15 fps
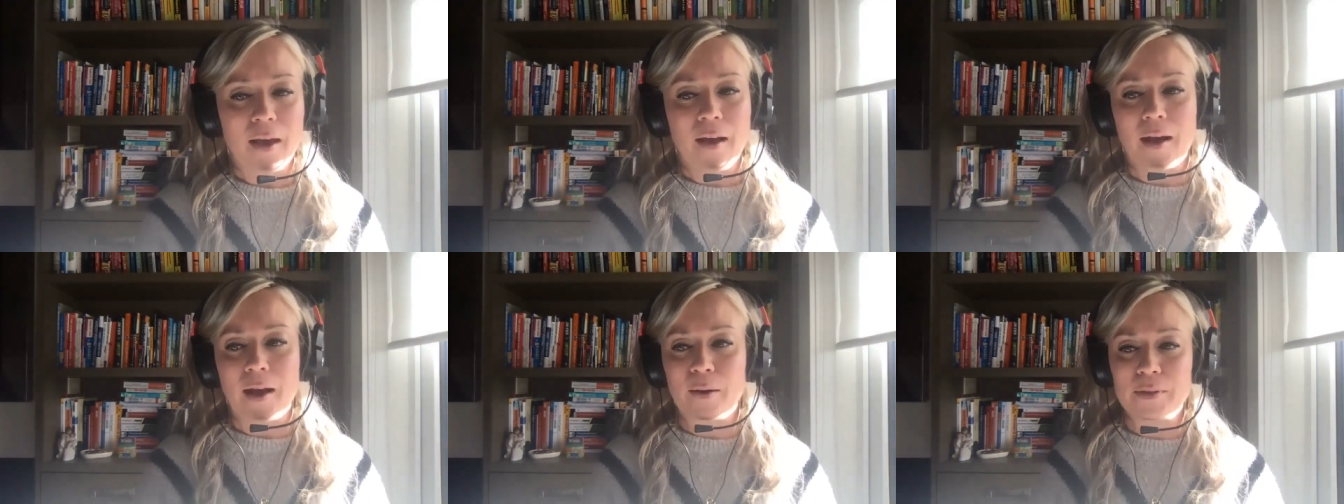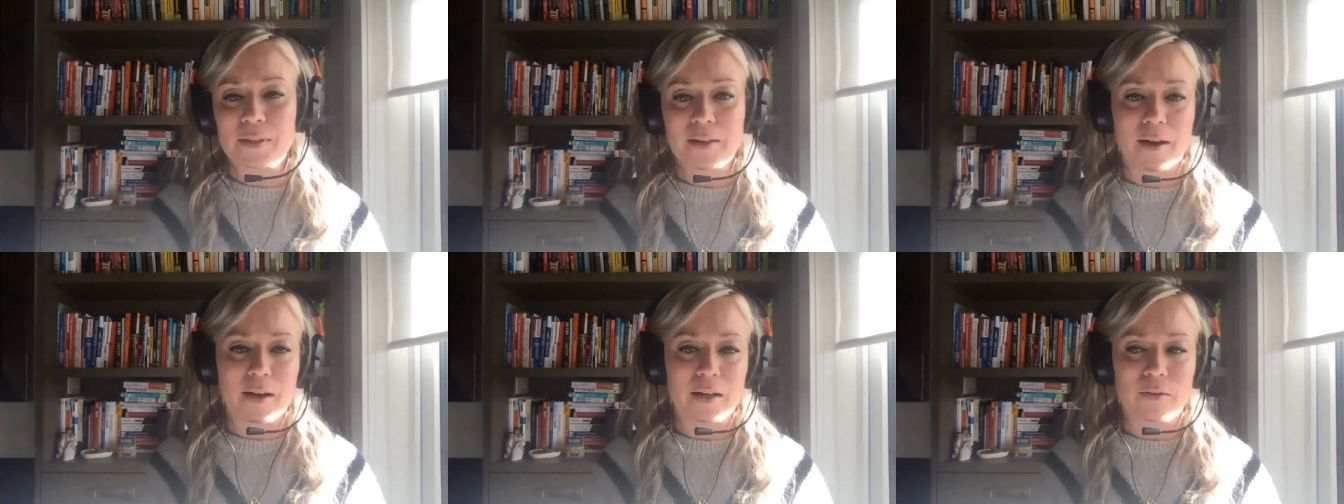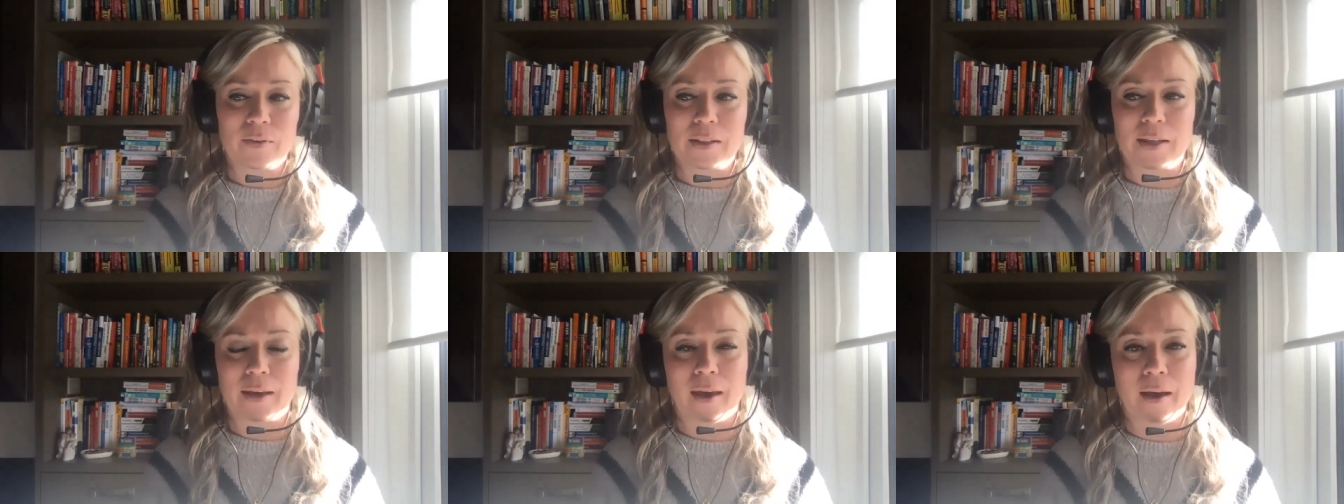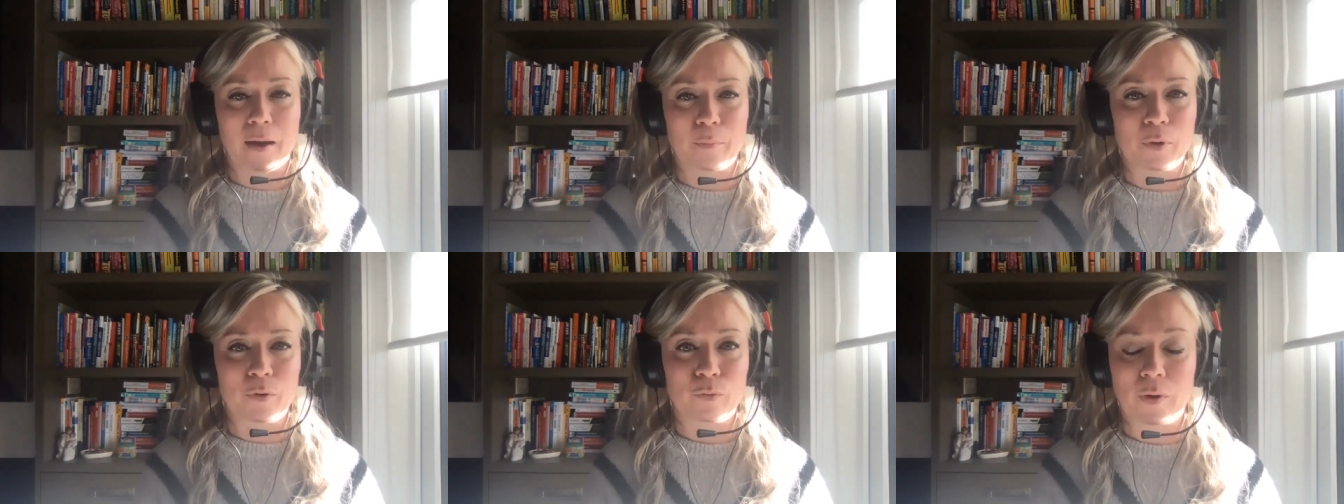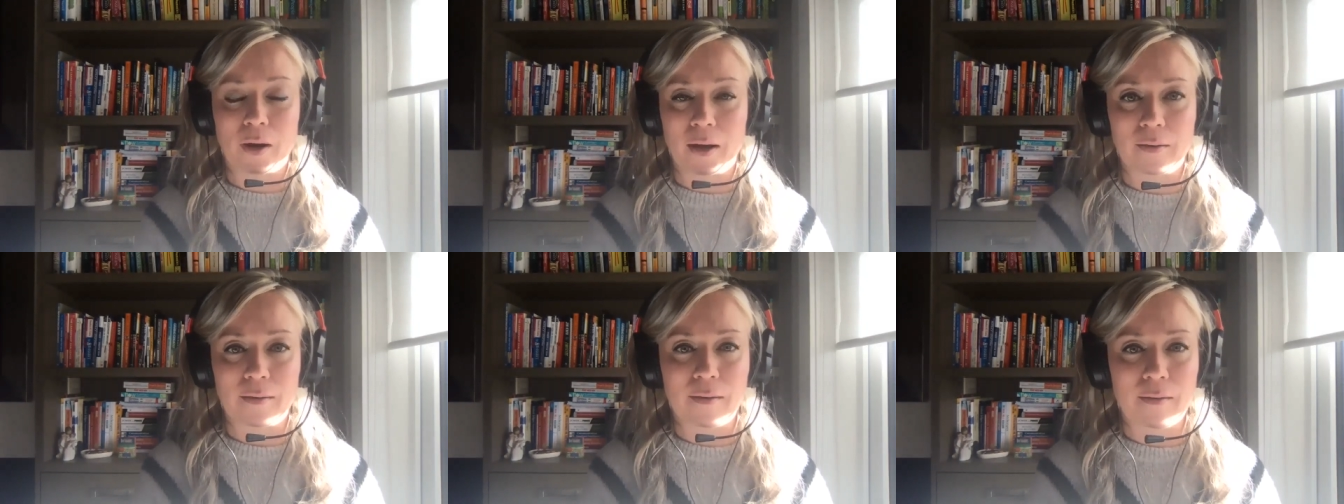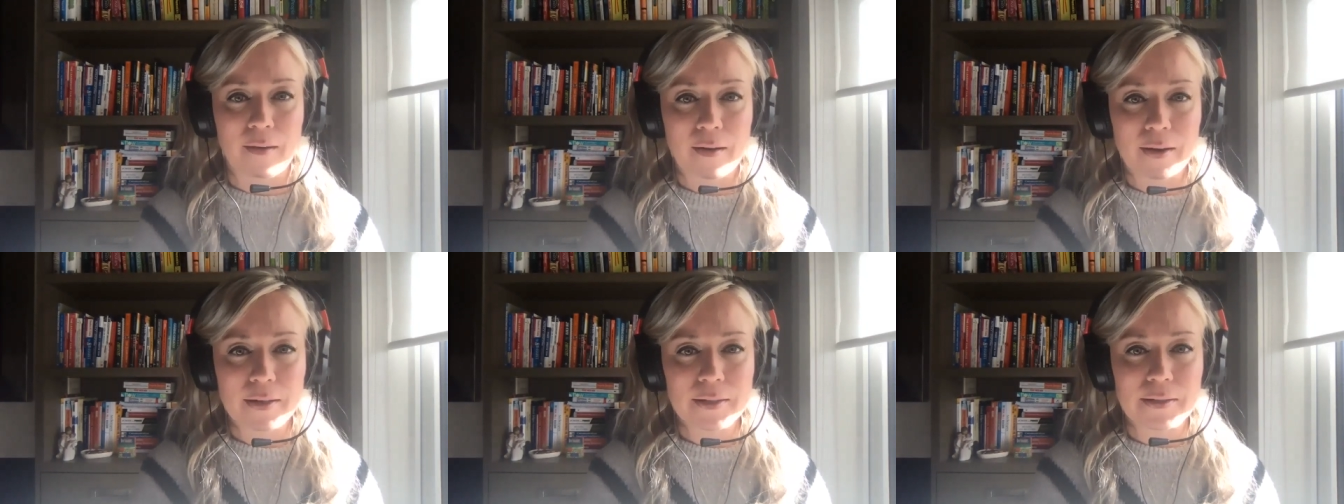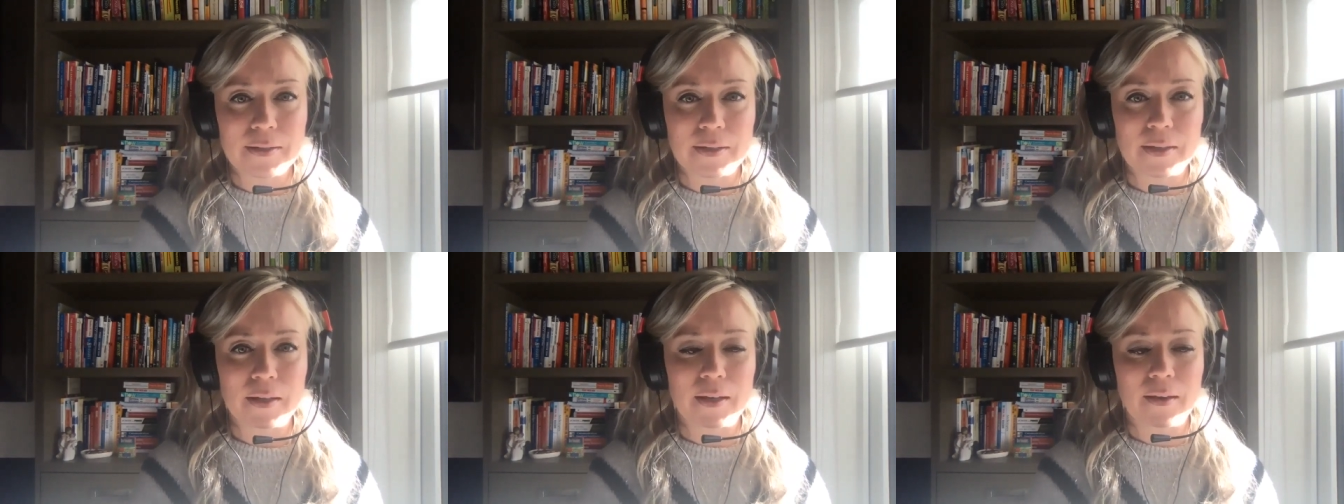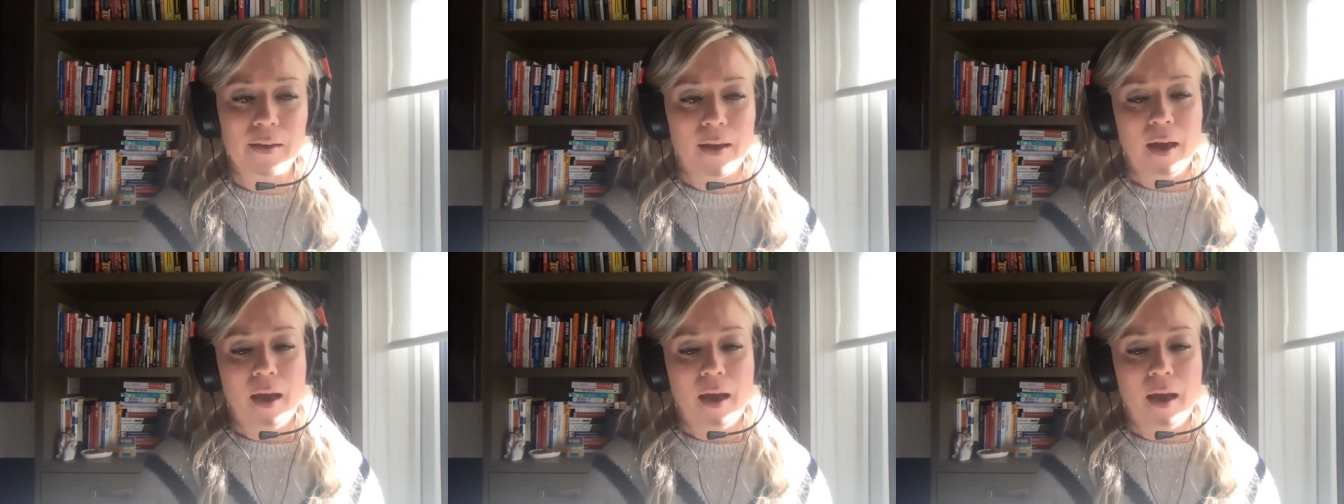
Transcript: I was kind of in the camp of radical honesty